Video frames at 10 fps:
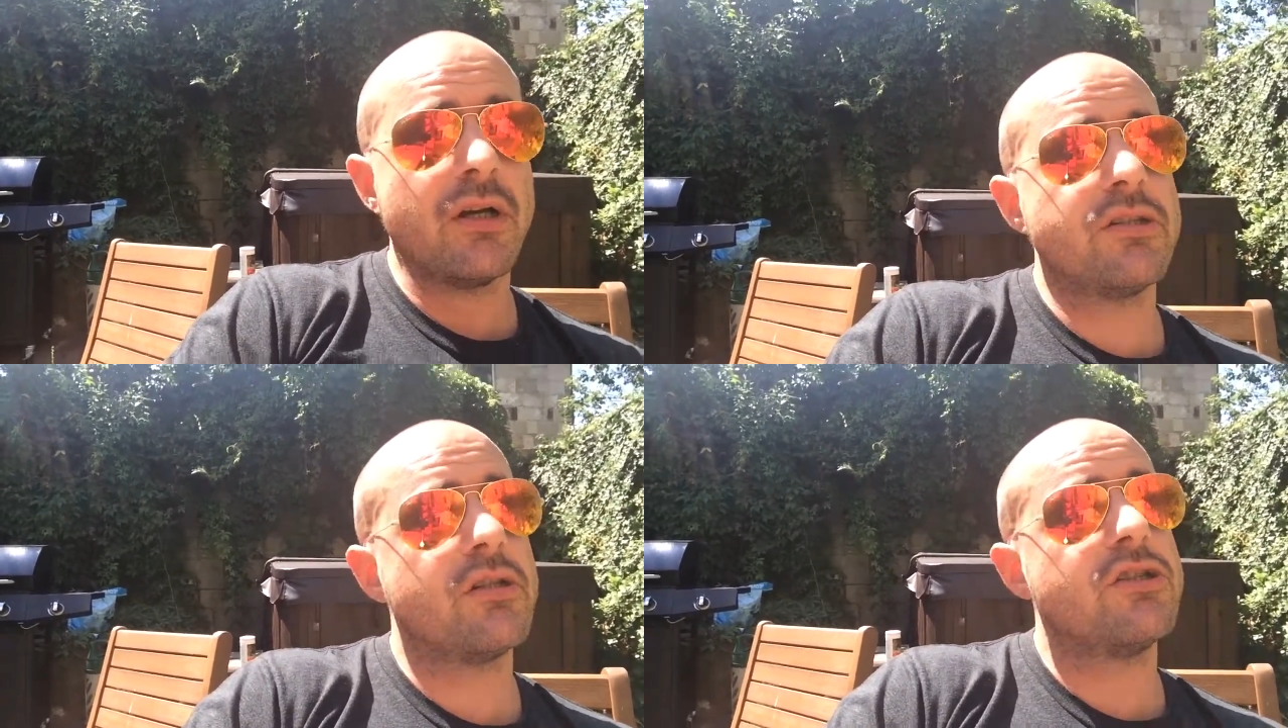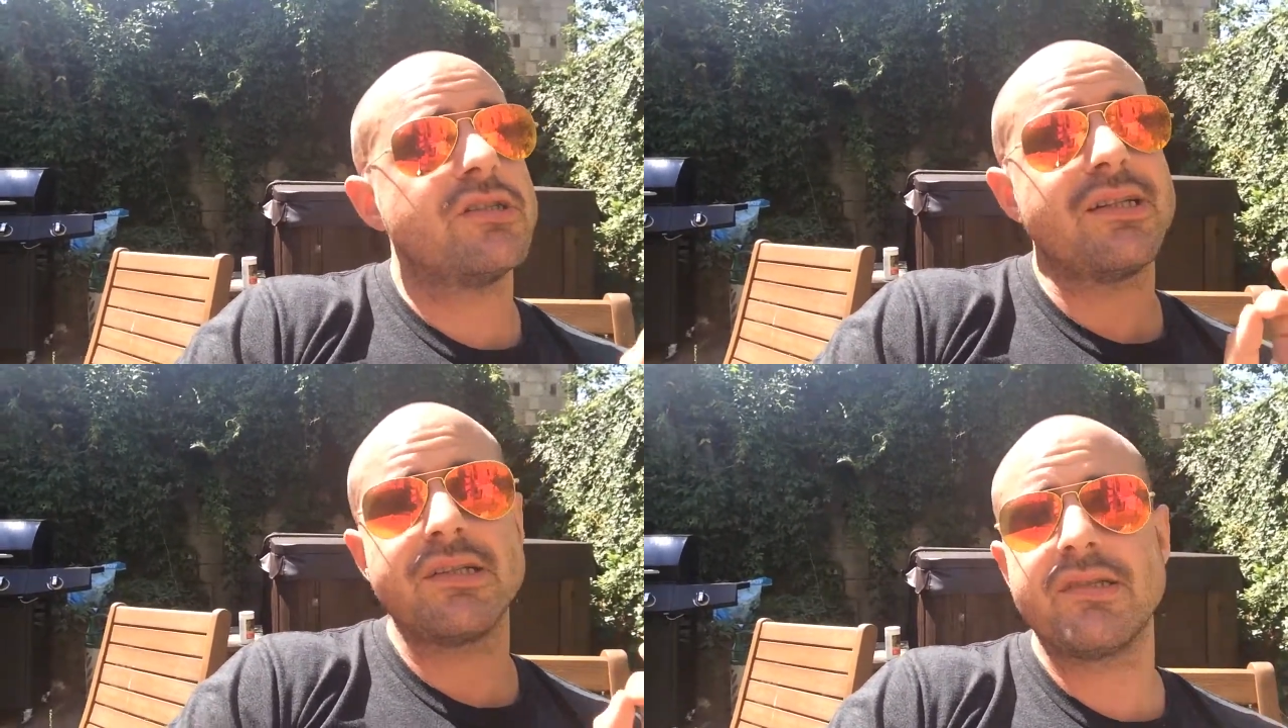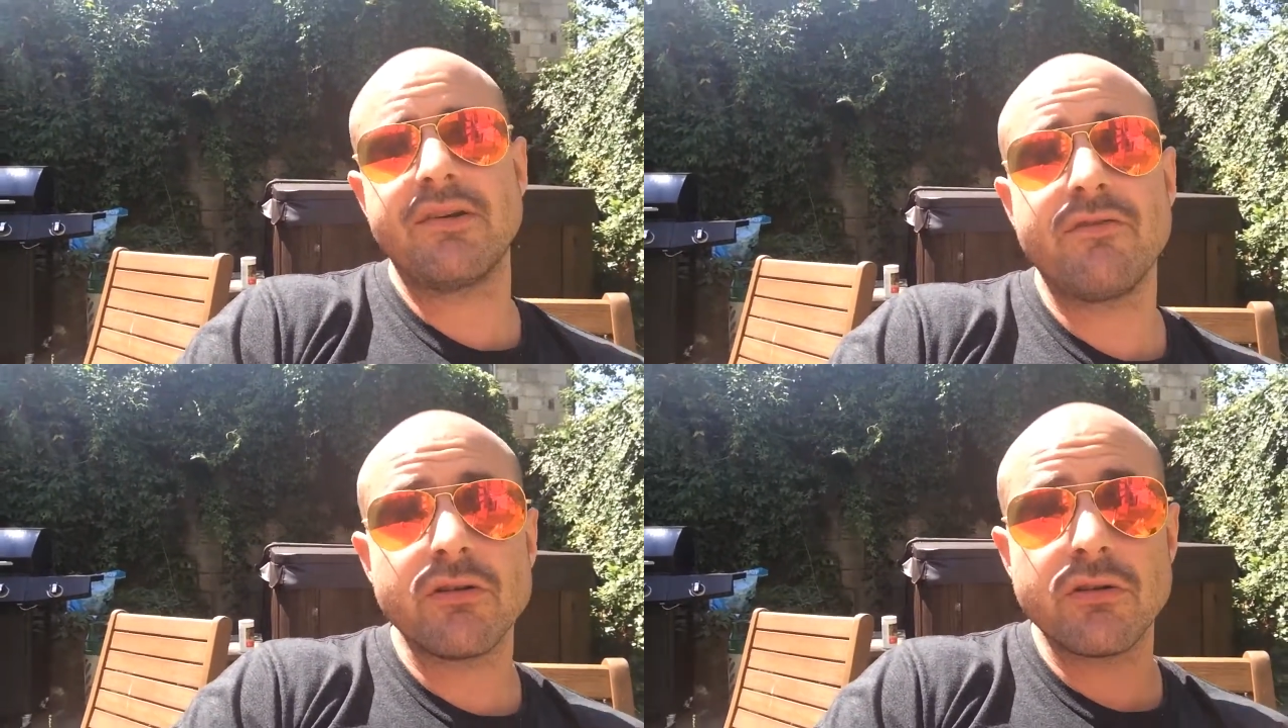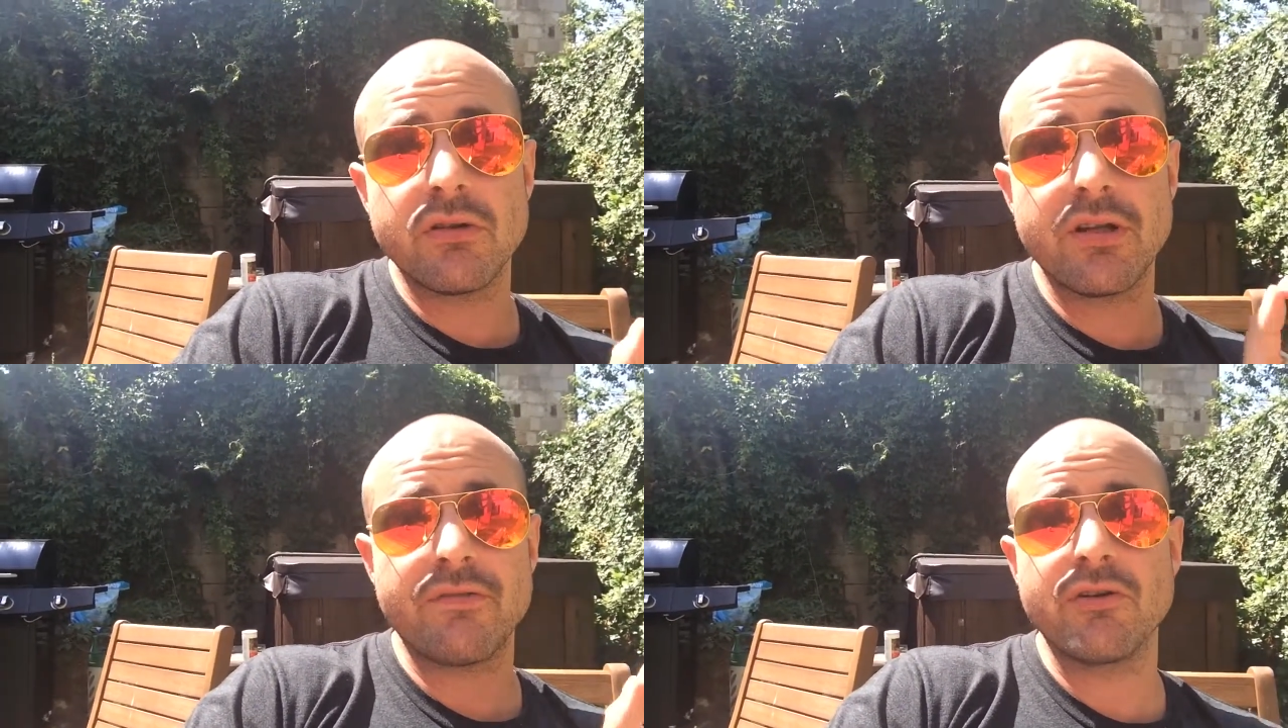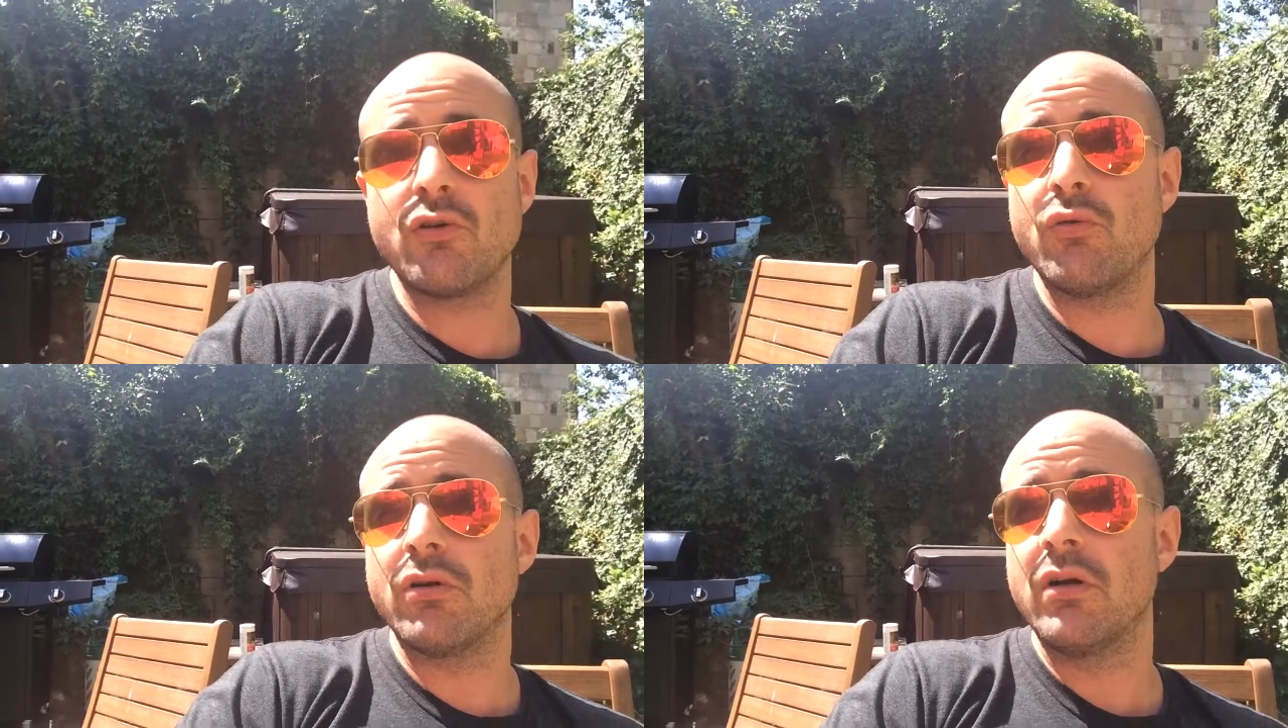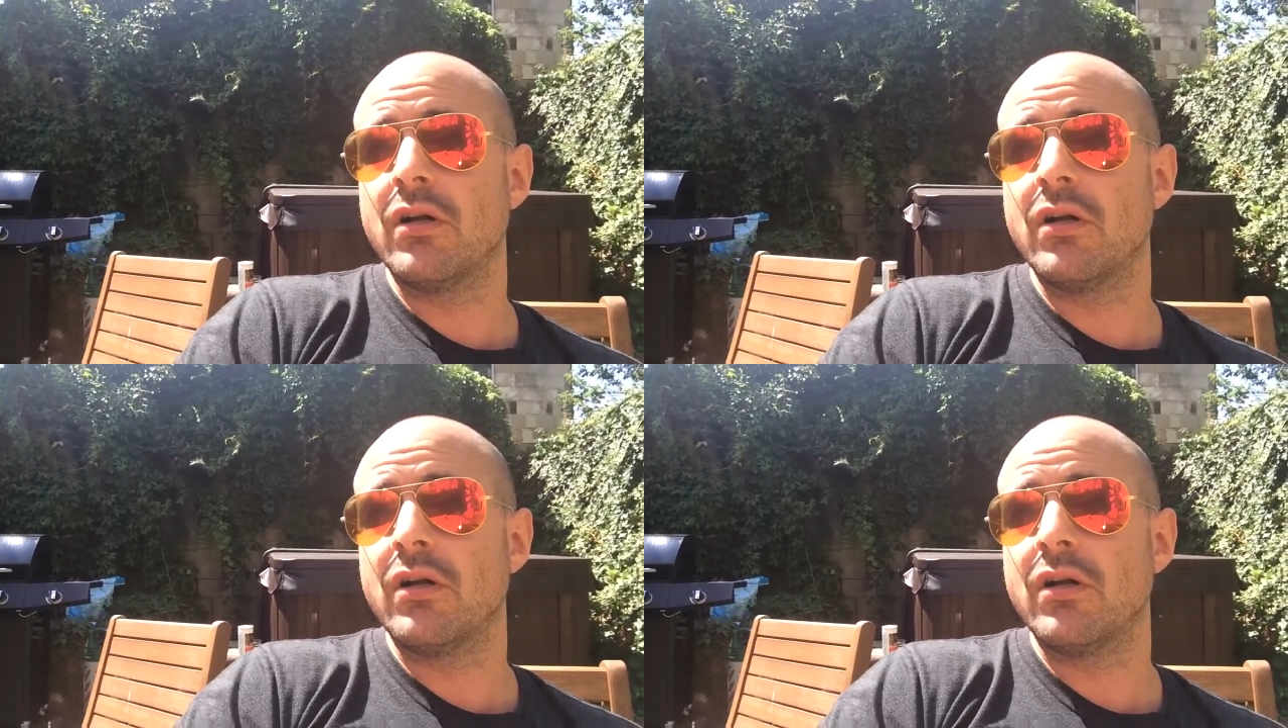So she's in this difficult